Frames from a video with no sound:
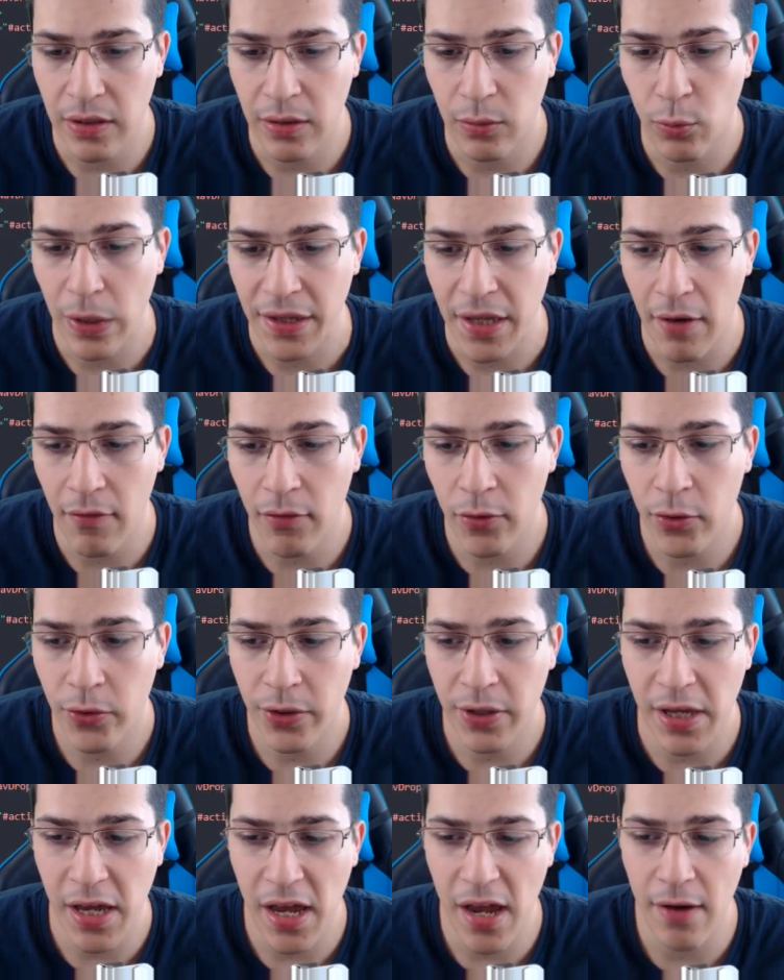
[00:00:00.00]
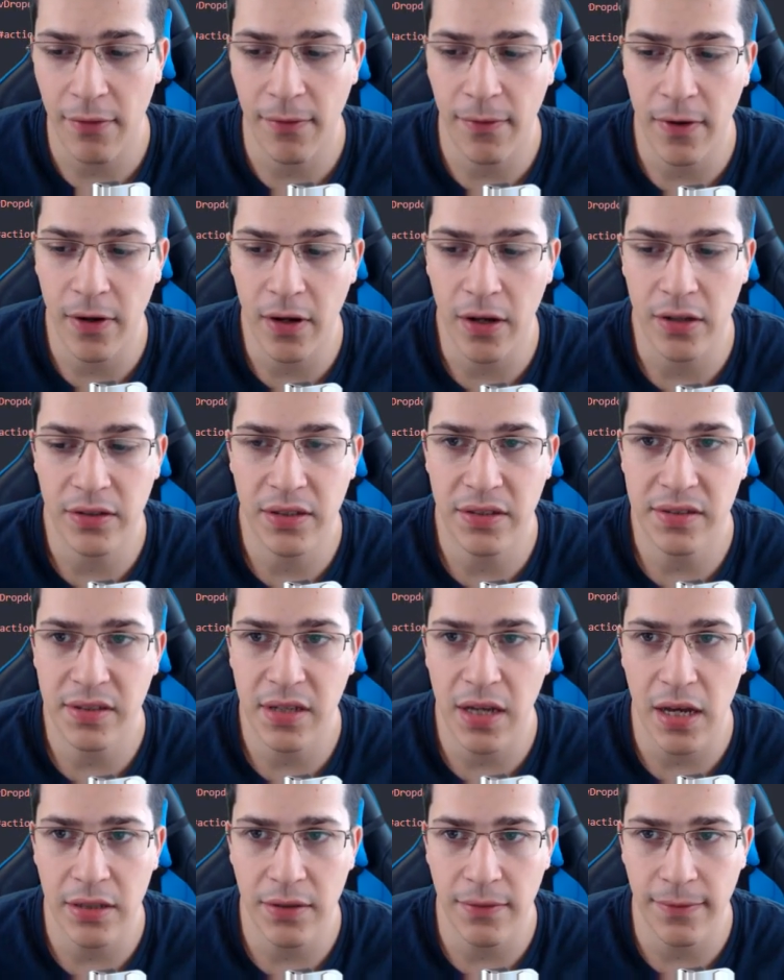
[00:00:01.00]
Whenever you have uh, this
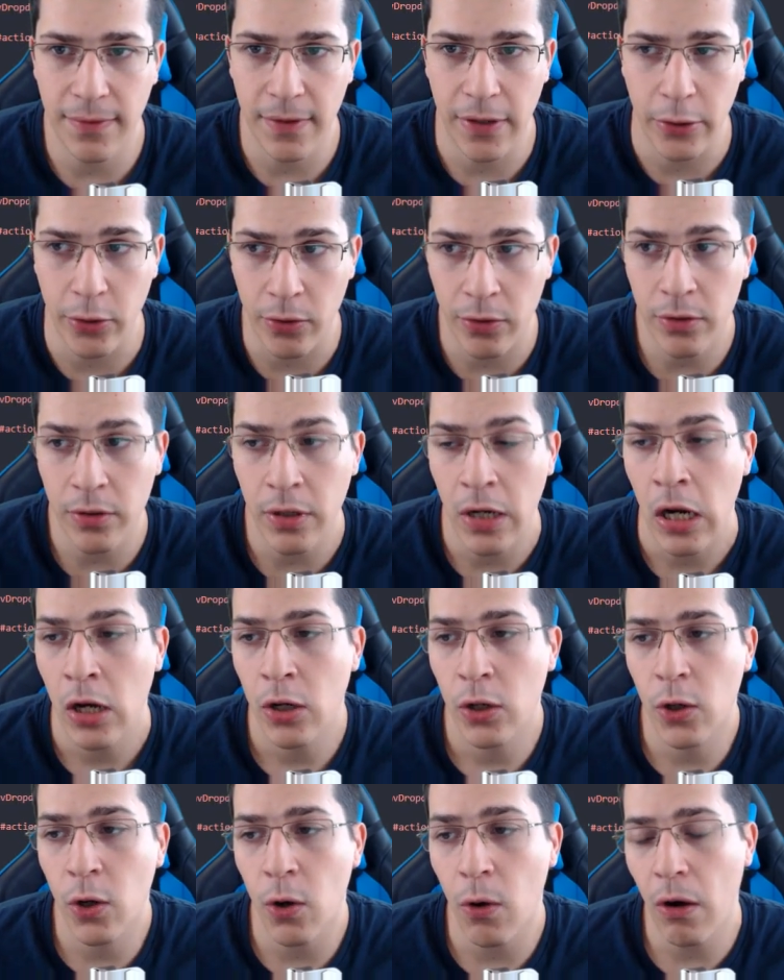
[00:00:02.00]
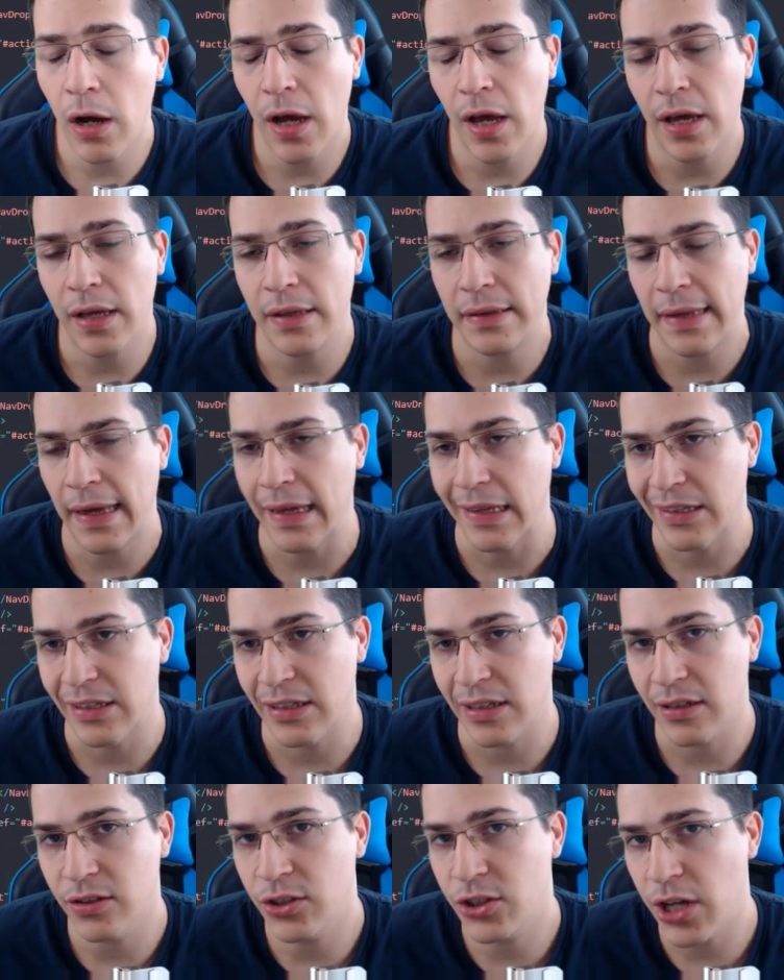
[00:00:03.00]
kind of error, go ahead
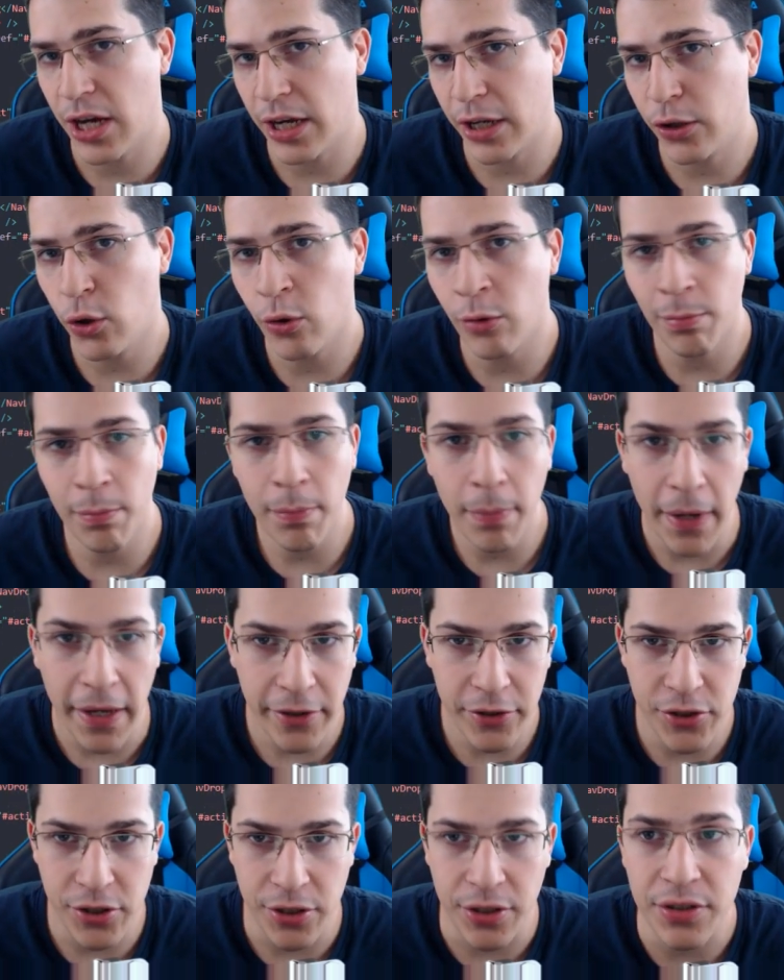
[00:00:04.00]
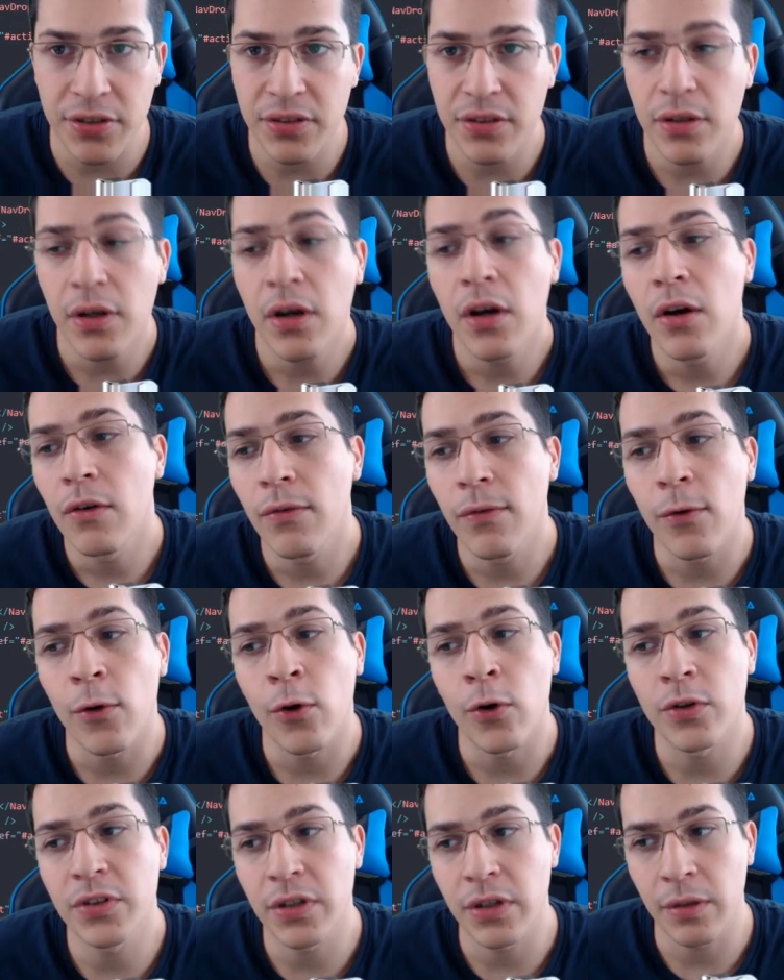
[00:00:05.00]
and check your pages
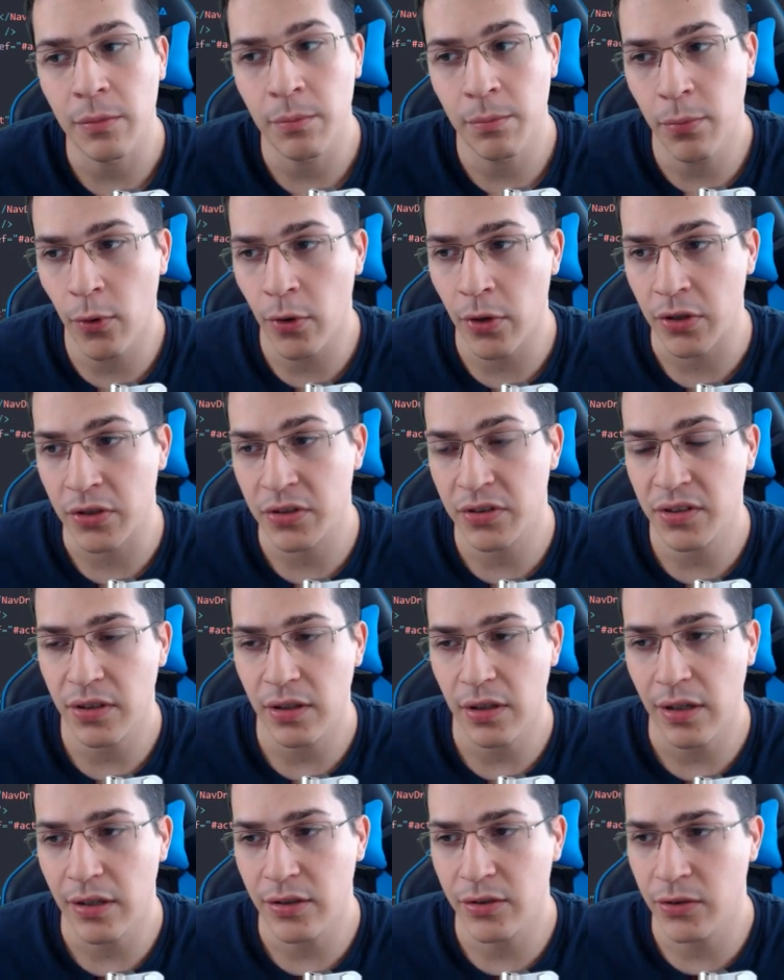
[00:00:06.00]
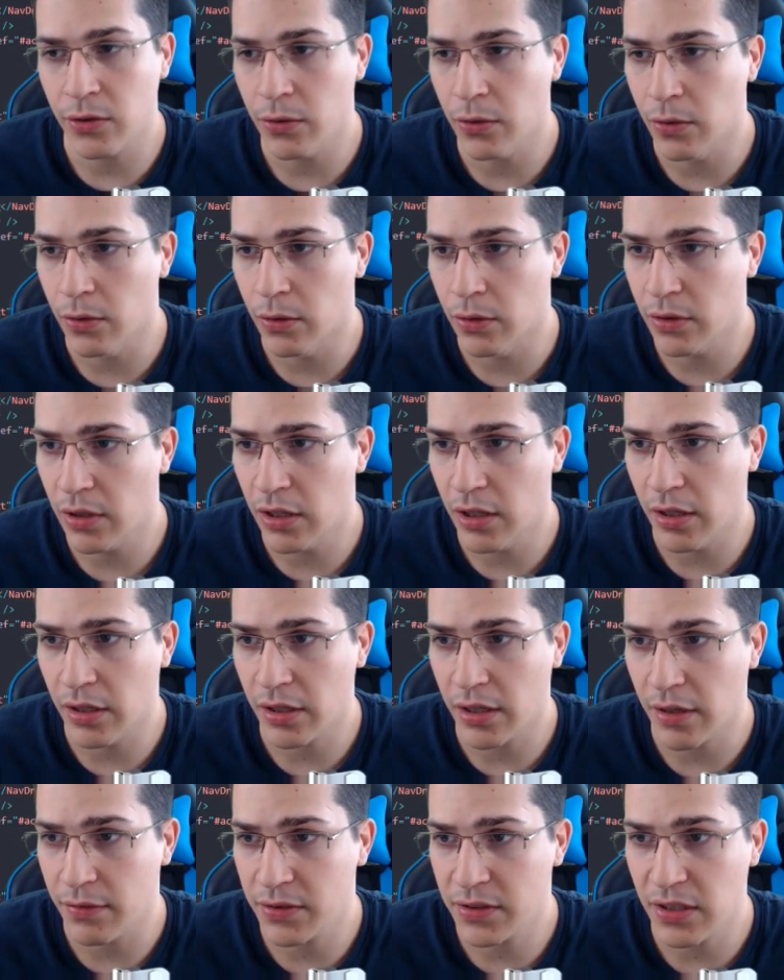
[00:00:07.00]
for the imports. As you uh,
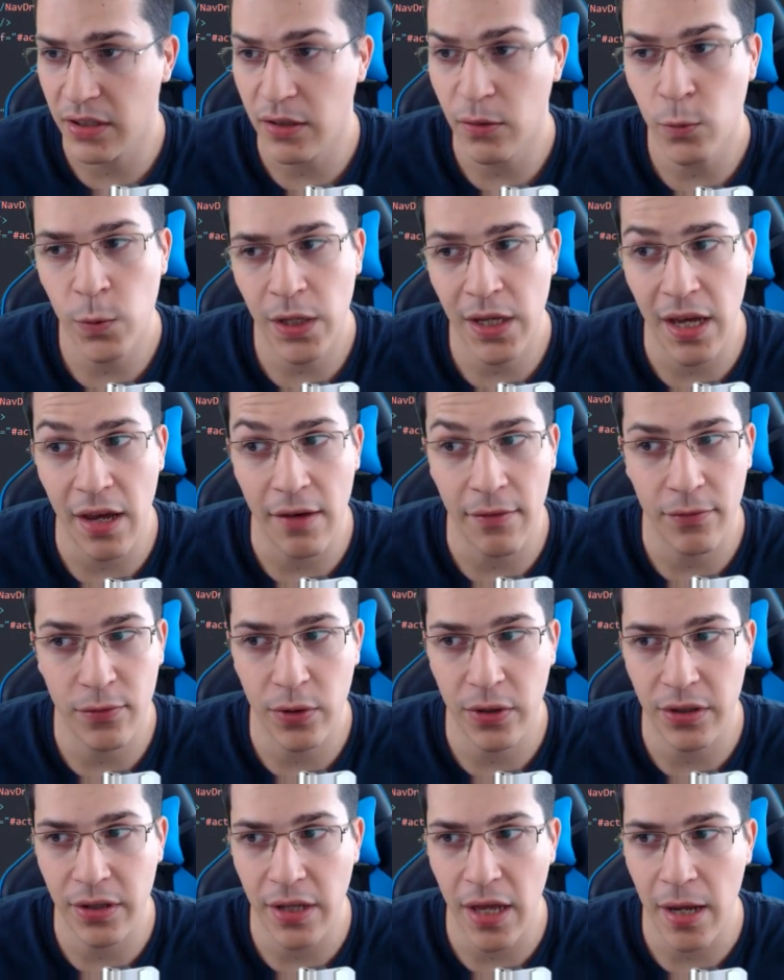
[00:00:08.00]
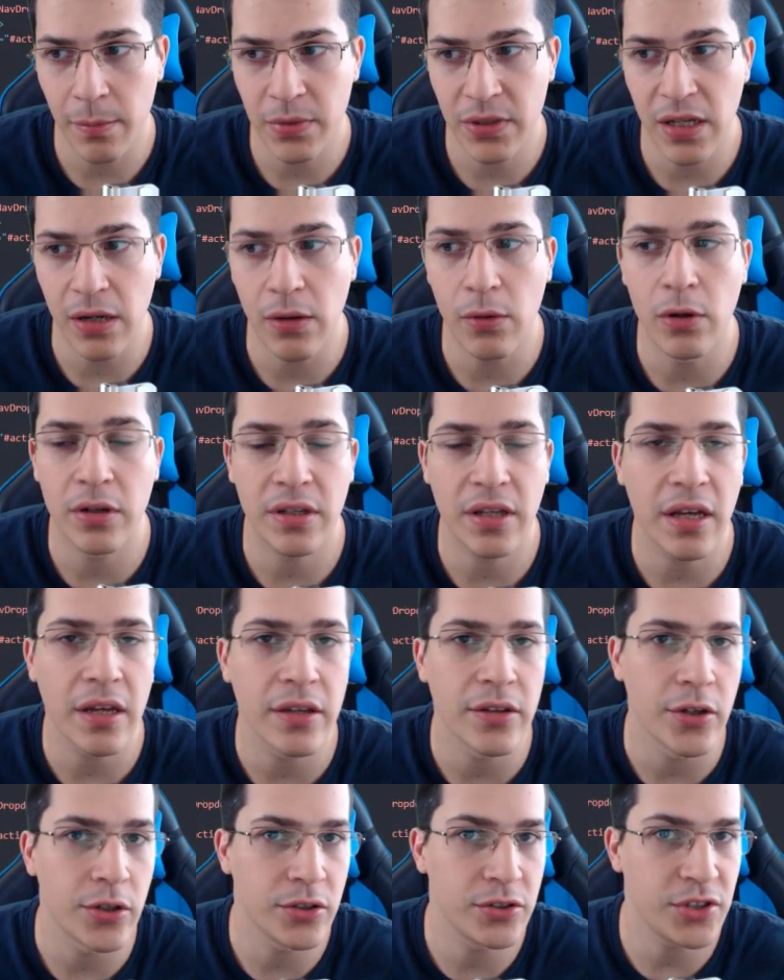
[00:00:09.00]
have seen, we have renamed our
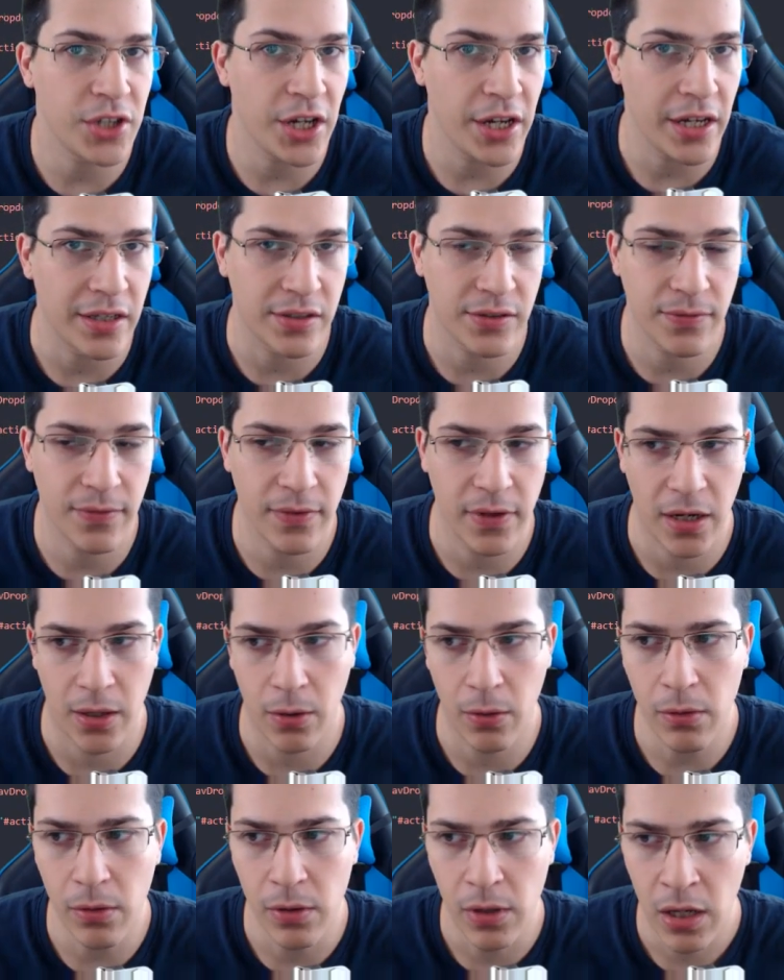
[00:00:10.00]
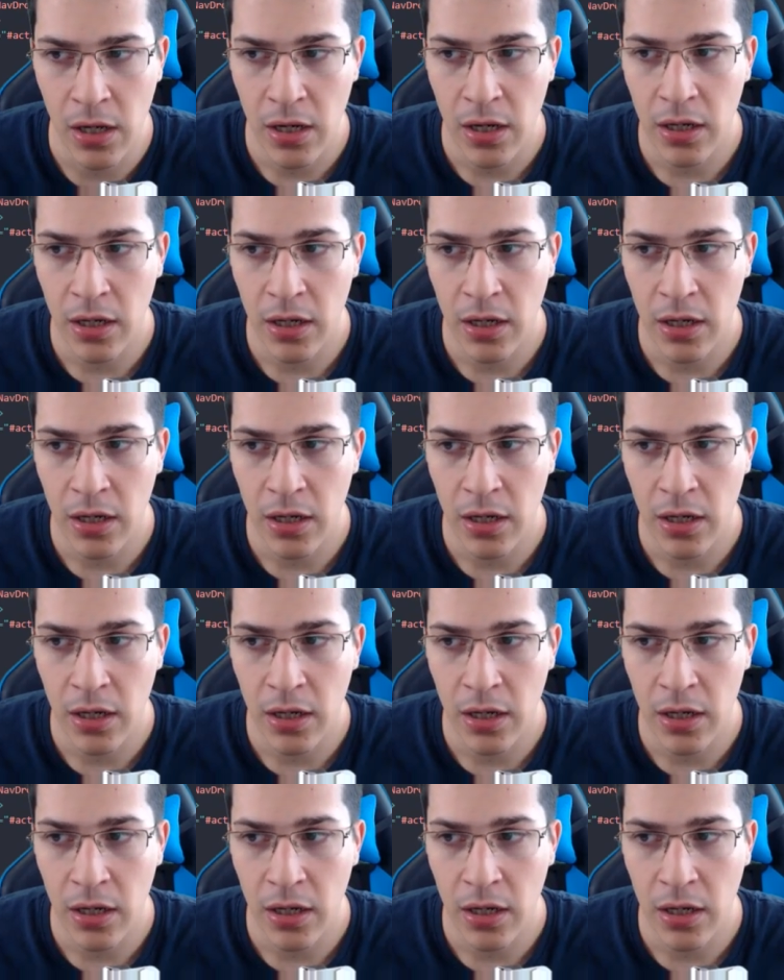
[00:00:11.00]
header.js file